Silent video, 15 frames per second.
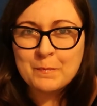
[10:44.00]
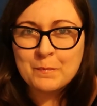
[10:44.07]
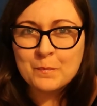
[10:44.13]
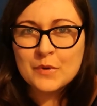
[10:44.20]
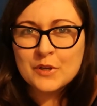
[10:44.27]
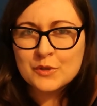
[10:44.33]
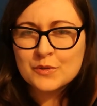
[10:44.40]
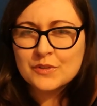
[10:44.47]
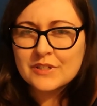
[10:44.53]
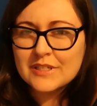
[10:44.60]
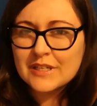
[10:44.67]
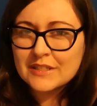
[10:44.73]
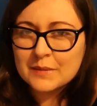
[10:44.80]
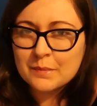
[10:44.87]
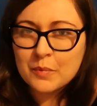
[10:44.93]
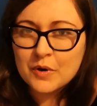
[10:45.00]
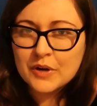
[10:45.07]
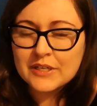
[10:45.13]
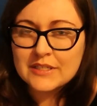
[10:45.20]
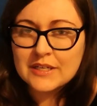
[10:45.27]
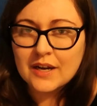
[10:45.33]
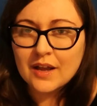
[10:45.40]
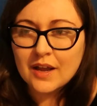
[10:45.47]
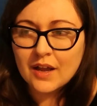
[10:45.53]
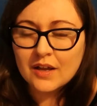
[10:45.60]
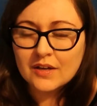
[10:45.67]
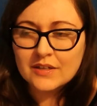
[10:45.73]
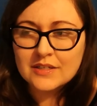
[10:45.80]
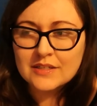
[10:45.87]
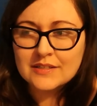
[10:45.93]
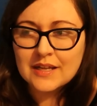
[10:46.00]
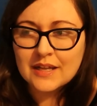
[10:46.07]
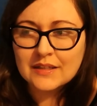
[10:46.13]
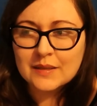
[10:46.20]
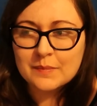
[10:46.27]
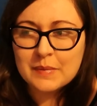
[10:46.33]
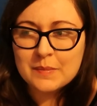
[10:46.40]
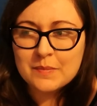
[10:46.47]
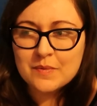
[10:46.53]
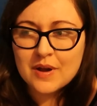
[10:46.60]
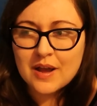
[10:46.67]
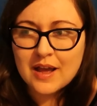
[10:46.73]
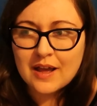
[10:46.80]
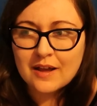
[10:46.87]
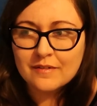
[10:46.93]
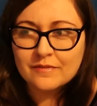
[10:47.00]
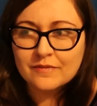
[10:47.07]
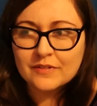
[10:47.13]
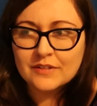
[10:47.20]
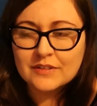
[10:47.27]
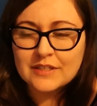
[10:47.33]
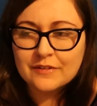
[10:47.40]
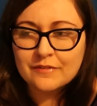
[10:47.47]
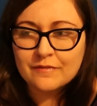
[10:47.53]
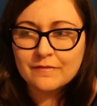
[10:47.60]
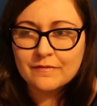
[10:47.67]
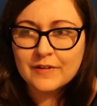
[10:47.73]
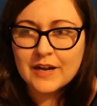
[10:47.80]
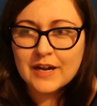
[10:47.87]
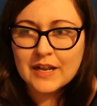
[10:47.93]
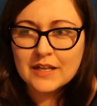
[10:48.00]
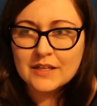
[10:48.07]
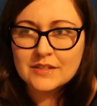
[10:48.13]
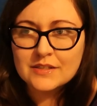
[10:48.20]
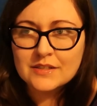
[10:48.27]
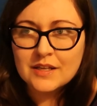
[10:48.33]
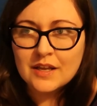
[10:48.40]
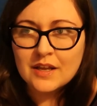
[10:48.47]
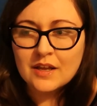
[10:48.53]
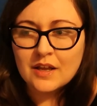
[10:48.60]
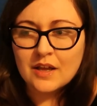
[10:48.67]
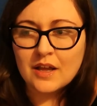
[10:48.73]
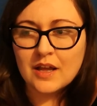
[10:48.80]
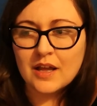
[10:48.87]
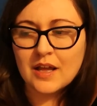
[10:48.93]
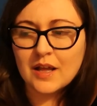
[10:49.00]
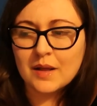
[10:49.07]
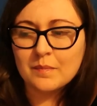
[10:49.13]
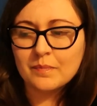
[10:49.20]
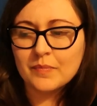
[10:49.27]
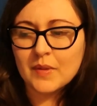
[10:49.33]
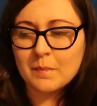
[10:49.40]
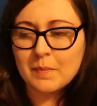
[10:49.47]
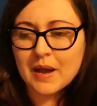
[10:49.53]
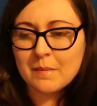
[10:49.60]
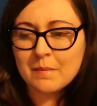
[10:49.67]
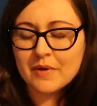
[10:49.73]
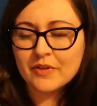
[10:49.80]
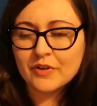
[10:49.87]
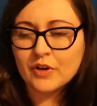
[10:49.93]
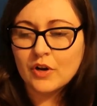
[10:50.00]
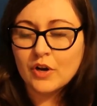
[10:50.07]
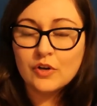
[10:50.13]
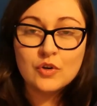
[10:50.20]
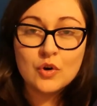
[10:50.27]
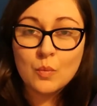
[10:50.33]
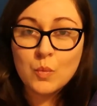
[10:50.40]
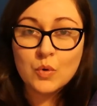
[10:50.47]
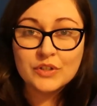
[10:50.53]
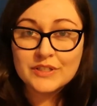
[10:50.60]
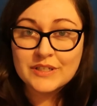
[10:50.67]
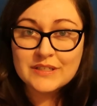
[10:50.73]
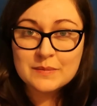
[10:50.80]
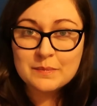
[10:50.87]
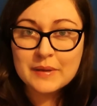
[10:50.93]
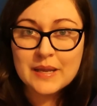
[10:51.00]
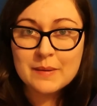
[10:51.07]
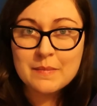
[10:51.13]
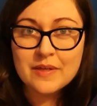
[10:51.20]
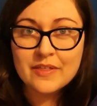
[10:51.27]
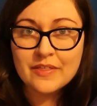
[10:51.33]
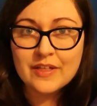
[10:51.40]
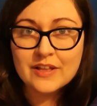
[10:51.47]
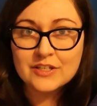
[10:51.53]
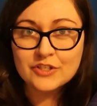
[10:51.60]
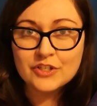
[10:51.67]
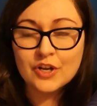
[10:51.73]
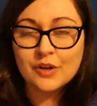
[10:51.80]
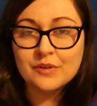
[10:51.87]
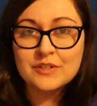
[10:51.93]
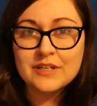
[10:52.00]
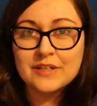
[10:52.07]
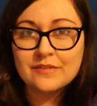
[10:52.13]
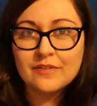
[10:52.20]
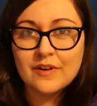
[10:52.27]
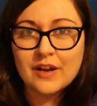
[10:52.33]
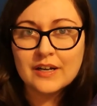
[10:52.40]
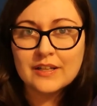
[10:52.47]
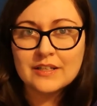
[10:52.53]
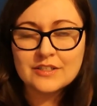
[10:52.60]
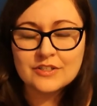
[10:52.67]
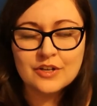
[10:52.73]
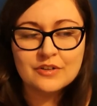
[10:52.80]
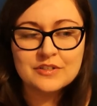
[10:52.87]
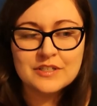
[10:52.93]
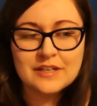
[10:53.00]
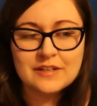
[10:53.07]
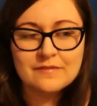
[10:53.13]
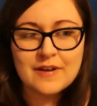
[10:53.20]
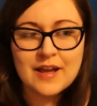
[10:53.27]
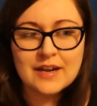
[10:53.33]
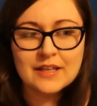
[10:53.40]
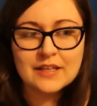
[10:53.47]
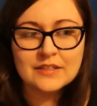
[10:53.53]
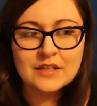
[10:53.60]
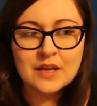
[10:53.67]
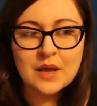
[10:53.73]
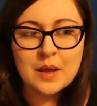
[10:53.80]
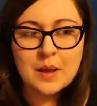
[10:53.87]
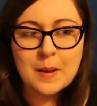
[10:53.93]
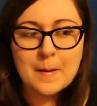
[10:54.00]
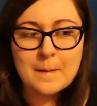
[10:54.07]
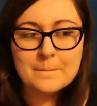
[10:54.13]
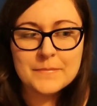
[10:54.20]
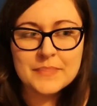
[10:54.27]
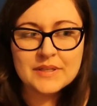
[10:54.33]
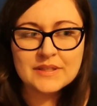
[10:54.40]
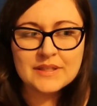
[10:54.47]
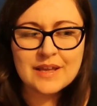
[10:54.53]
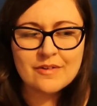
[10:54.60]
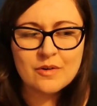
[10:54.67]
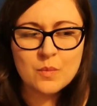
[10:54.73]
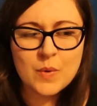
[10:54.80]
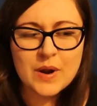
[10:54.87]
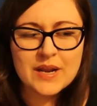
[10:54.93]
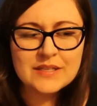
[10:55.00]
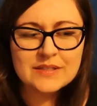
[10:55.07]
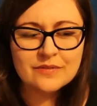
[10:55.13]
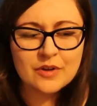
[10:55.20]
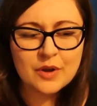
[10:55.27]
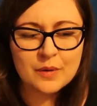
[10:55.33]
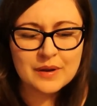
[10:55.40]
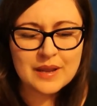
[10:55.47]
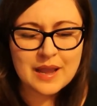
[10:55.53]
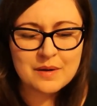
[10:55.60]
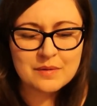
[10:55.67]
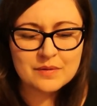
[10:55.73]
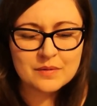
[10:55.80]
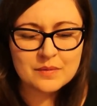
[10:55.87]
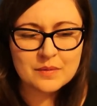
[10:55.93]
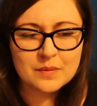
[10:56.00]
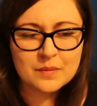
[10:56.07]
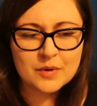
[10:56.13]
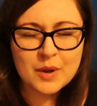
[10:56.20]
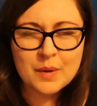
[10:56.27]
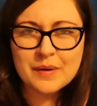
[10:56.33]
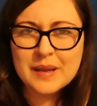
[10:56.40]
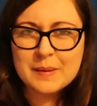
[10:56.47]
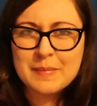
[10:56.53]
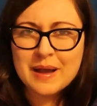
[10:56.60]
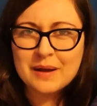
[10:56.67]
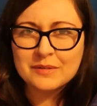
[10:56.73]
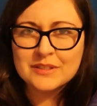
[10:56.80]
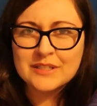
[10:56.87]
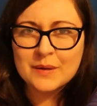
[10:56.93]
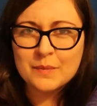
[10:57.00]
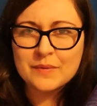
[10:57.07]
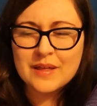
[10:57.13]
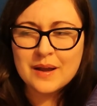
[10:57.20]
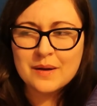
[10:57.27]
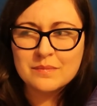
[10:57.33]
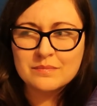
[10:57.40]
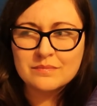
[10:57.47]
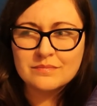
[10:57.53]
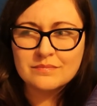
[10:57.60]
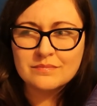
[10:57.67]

which was disappointing. Like, I understand that people have different feelings about motherhood and not wanting to be a mother. That's totally fine. That's totally valid. But there are ways of going about it without,